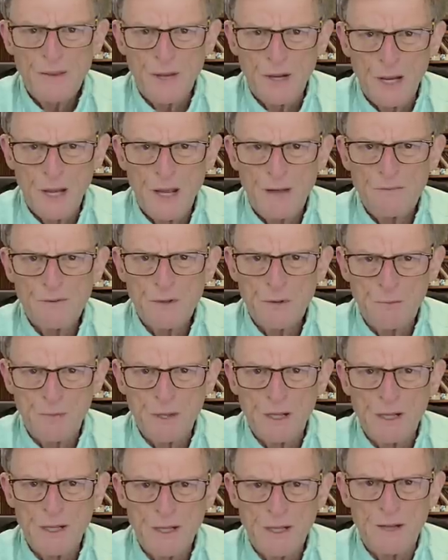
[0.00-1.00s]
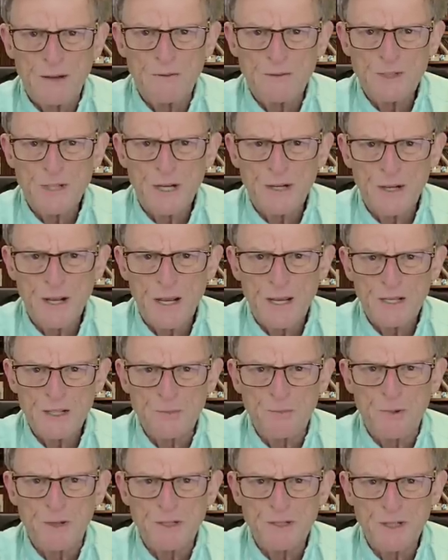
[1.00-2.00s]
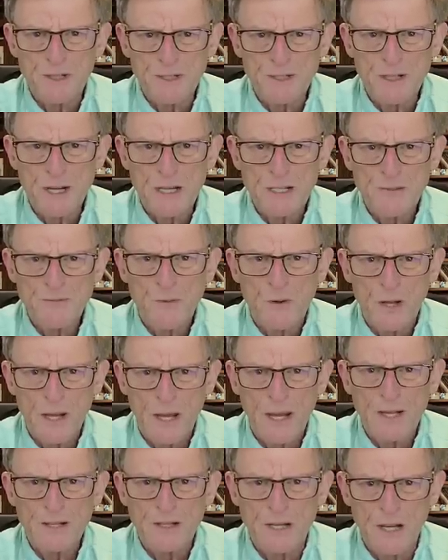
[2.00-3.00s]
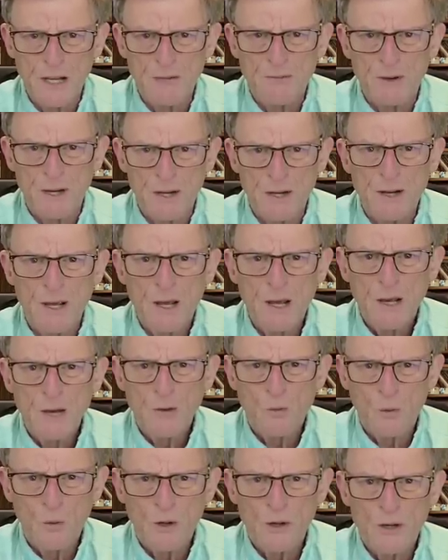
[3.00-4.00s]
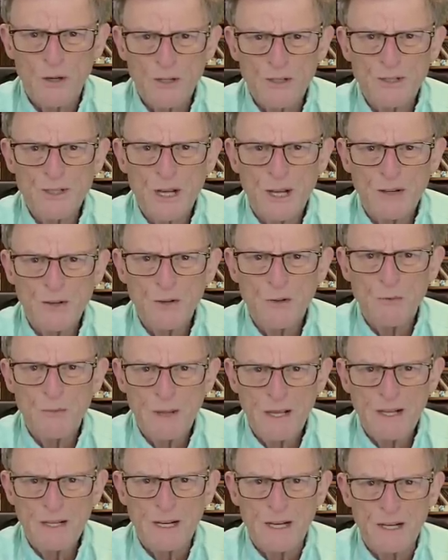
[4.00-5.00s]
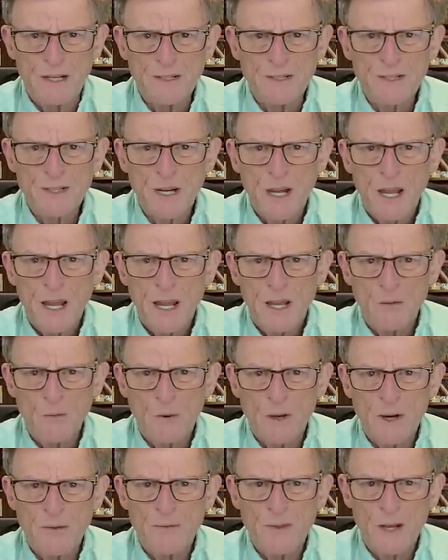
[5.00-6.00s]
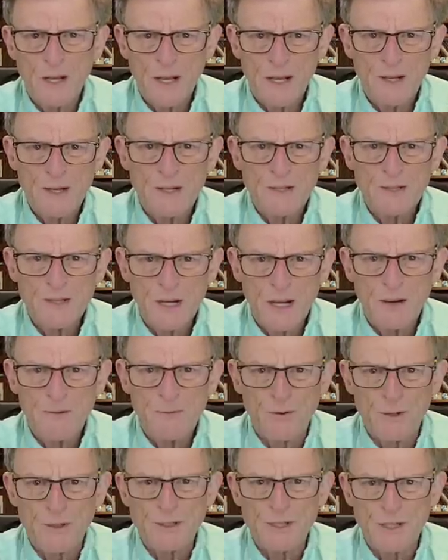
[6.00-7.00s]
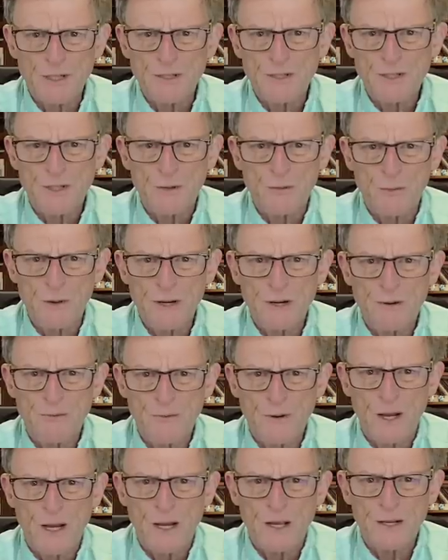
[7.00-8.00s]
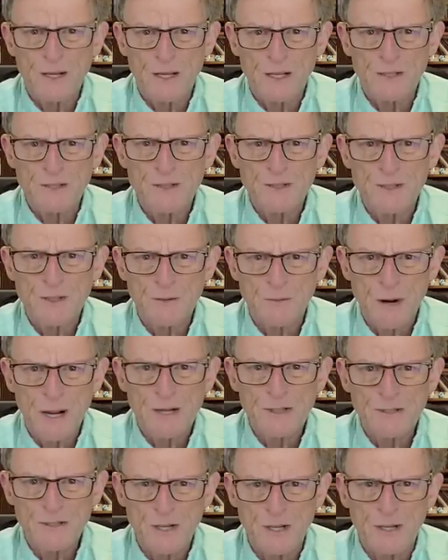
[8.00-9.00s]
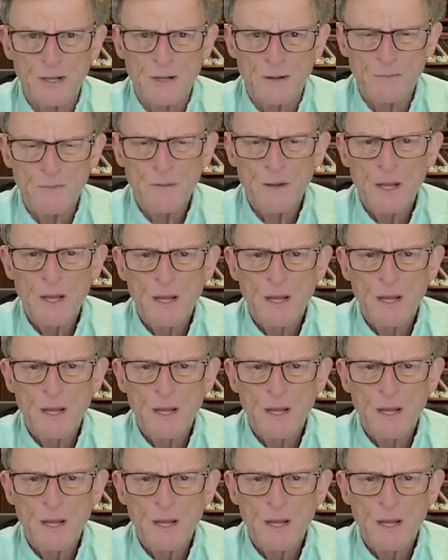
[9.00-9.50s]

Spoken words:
The left believes and has been successful at giving words new meanings, and one of the latest efforts is to redefine insurrection.